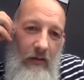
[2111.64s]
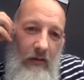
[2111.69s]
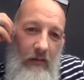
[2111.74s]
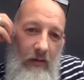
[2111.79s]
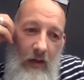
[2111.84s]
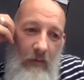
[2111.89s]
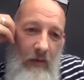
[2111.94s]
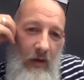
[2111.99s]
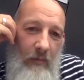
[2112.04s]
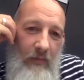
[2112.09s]

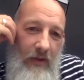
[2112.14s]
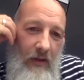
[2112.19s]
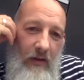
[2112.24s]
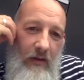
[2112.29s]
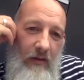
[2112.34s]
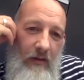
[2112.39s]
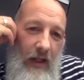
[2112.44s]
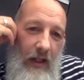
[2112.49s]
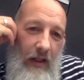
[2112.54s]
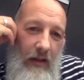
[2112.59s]
No,
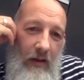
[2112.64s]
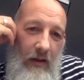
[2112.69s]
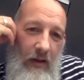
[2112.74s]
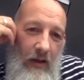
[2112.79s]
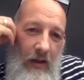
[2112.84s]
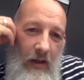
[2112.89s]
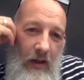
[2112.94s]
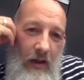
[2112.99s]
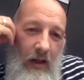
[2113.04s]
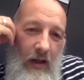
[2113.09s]
absolutely.
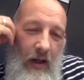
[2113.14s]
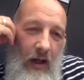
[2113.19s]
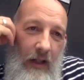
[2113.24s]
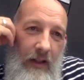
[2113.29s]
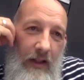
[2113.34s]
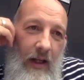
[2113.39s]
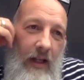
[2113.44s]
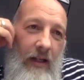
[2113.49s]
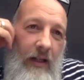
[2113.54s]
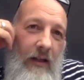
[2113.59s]
And,
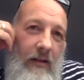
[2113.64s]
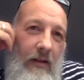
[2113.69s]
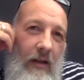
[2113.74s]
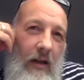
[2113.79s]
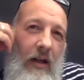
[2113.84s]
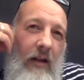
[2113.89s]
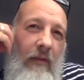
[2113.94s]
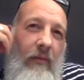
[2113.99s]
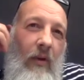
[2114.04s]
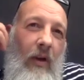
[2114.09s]
it, and it's
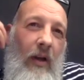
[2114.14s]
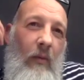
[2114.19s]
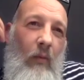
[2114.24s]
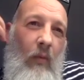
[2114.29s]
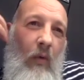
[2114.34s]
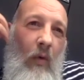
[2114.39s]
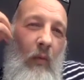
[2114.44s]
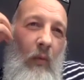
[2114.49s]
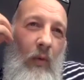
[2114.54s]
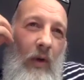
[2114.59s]
kind of like
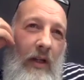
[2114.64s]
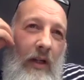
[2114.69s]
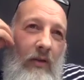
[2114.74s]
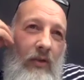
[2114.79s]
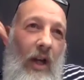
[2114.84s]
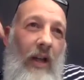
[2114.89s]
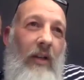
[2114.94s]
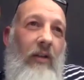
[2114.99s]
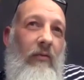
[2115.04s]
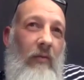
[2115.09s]
what we
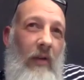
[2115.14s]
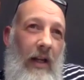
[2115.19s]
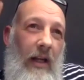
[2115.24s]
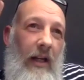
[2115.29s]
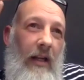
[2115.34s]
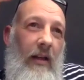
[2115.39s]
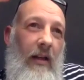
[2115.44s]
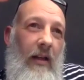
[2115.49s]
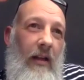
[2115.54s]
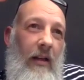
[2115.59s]

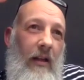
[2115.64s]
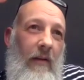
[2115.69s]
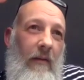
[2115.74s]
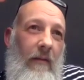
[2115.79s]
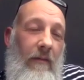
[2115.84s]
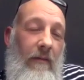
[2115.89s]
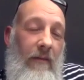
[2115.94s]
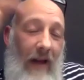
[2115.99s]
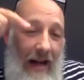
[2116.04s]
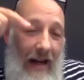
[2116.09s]
generally
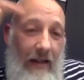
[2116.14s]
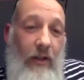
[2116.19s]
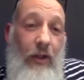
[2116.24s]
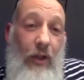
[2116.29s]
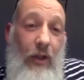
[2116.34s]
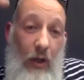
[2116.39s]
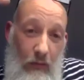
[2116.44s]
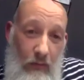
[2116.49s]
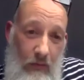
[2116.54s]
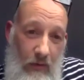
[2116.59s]

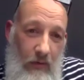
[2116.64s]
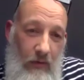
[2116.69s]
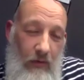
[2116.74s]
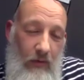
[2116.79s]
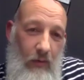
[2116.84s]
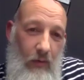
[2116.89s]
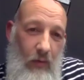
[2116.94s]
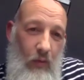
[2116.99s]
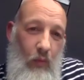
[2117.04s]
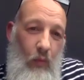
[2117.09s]
value
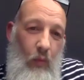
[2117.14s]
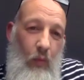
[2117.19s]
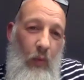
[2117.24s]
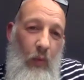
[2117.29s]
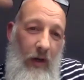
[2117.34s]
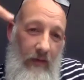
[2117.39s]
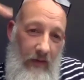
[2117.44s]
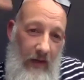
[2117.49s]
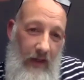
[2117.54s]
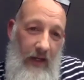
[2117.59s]

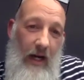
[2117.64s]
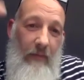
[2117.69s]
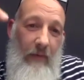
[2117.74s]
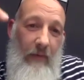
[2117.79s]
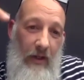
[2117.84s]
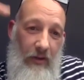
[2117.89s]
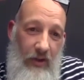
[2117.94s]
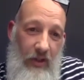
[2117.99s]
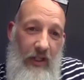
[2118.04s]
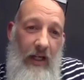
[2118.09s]
within our
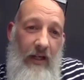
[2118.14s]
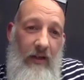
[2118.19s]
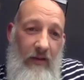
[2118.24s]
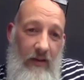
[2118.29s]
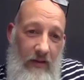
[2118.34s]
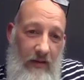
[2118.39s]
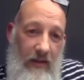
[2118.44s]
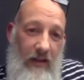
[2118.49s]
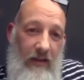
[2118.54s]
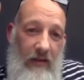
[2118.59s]
education
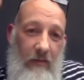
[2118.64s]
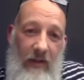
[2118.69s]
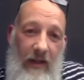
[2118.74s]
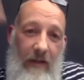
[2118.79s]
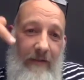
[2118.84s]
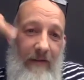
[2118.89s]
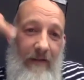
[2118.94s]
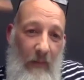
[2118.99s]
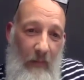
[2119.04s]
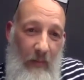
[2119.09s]
system. These
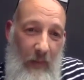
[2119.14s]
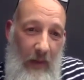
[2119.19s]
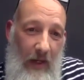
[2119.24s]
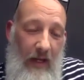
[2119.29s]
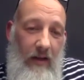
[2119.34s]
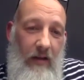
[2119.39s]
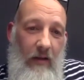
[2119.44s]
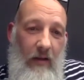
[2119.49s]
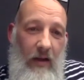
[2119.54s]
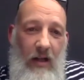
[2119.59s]
are the
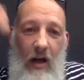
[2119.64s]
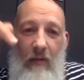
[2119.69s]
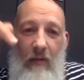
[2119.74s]
big, you know,